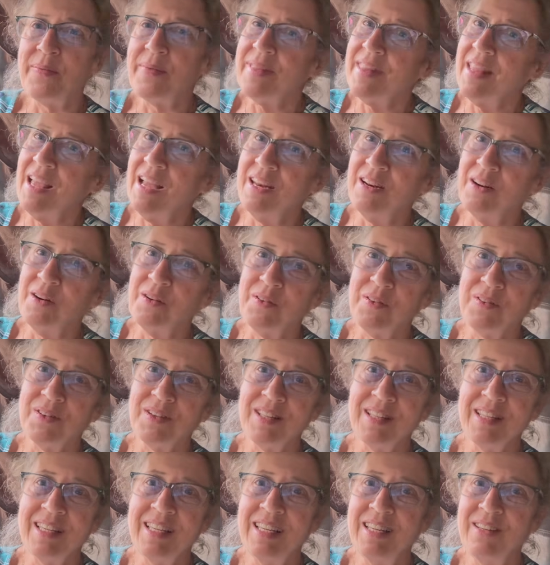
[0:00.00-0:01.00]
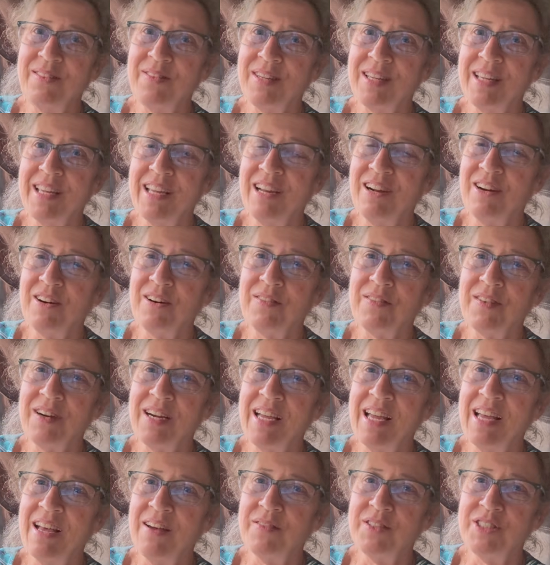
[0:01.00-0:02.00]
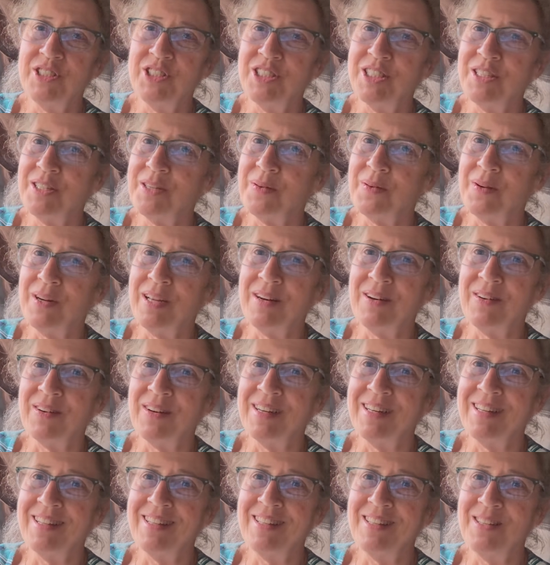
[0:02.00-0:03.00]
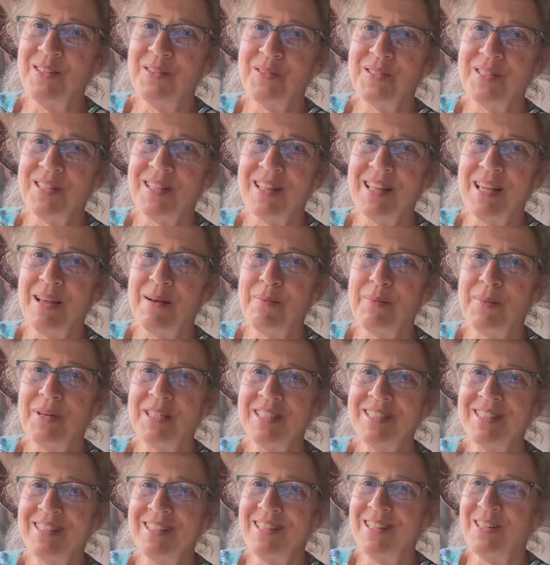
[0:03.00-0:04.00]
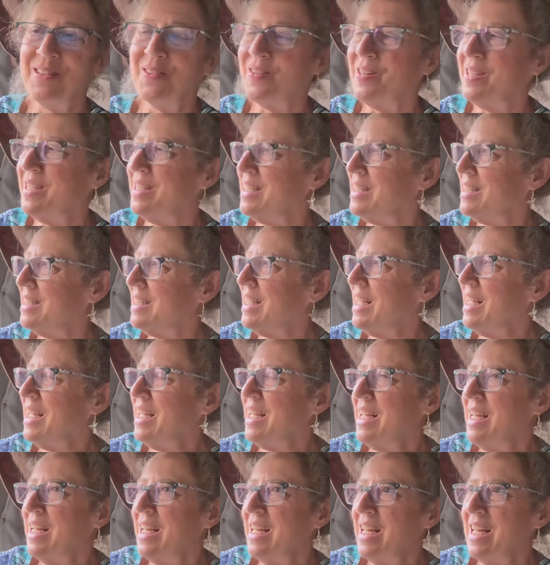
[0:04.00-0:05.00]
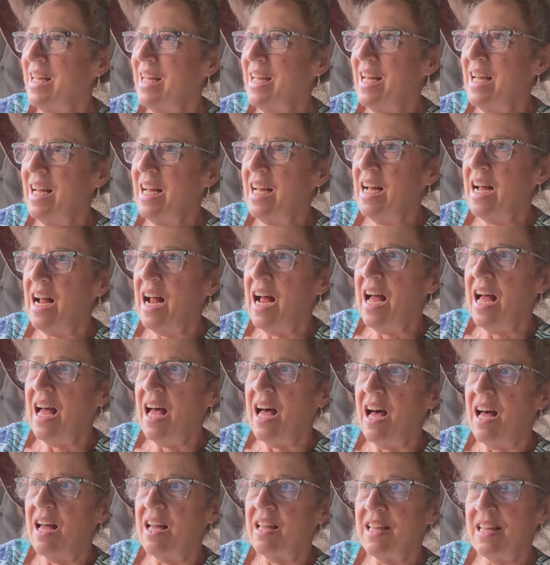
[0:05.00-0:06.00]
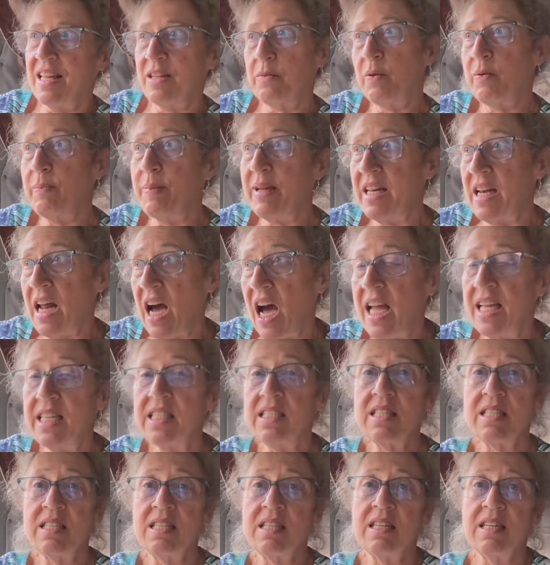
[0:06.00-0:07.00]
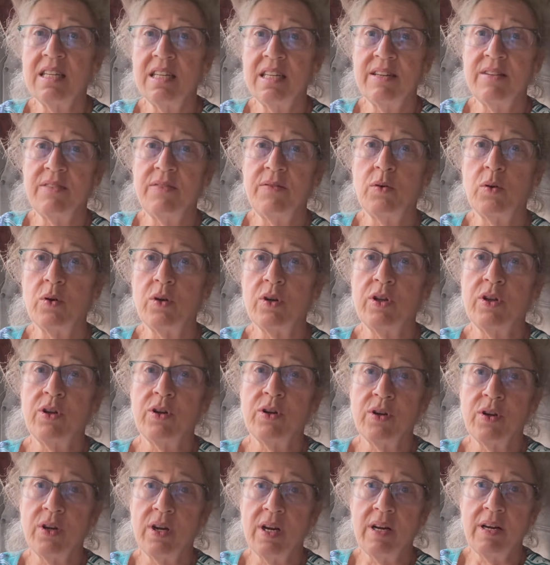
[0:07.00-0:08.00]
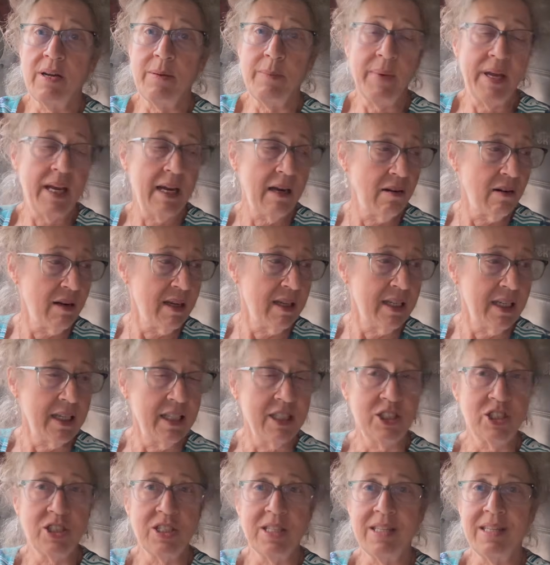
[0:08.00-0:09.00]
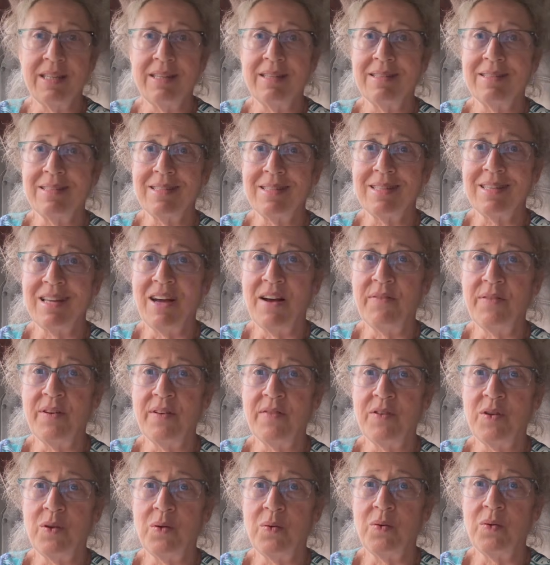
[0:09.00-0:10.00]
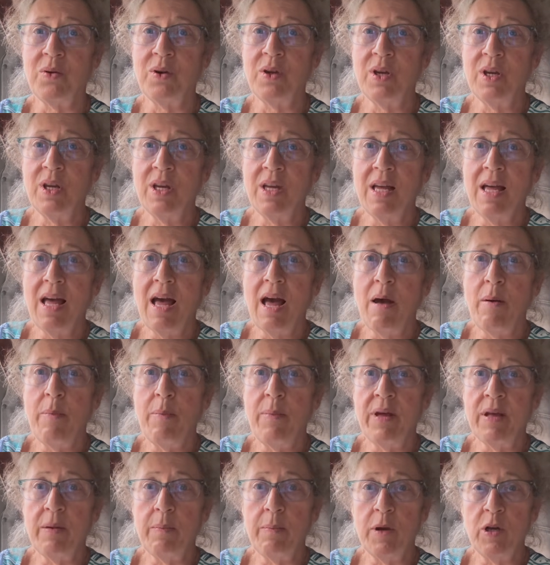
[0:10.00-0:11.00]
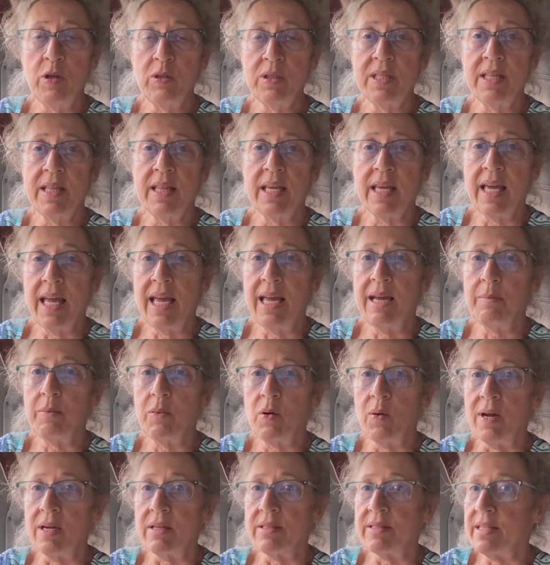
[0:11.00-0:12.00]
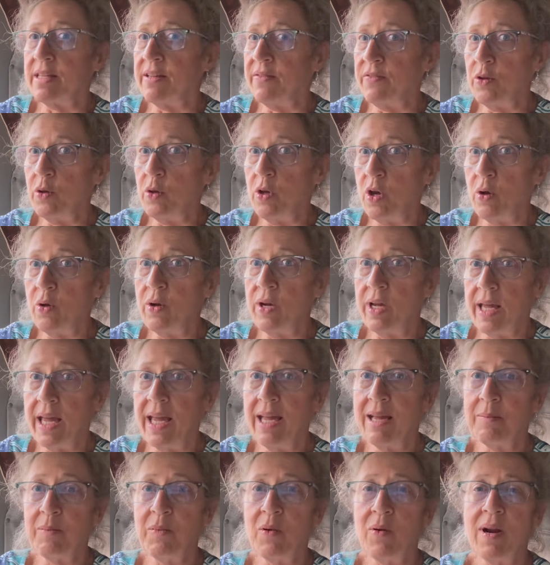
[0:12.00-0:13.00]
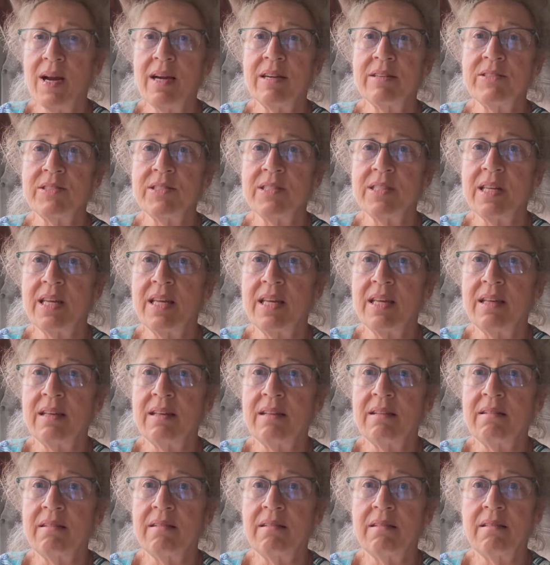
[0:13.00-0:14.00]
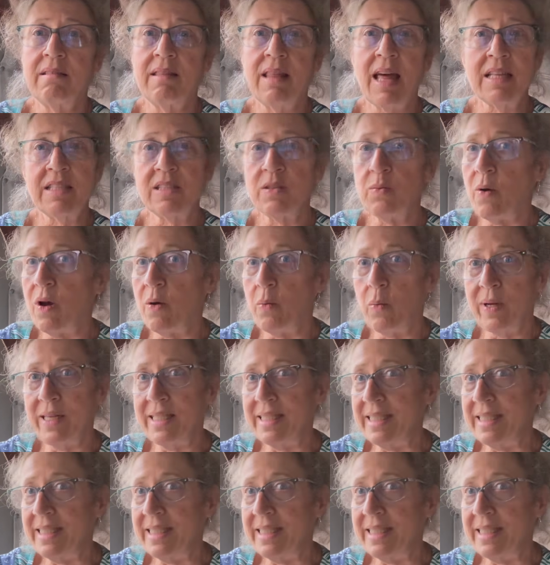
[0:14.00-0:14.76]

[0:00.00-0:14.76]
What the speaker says: I don't really even care if I have a generator. I didn't use it that much anyways. It would be nice for your air conditioning and stuff but most of the campgrounds, if you go to campgrounds, and that's what we